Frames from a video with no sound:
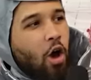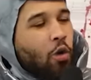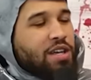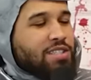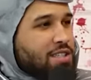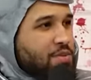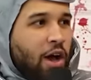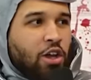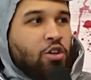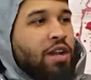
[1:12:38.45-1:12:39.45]
Always a
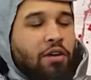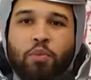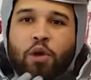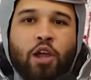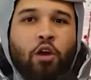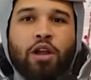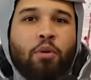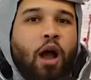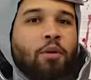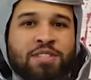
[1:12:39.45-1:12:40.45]
smile. You never bring her any
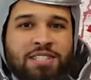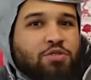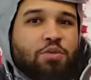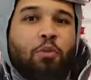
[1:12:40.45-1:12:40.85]
problems because that's what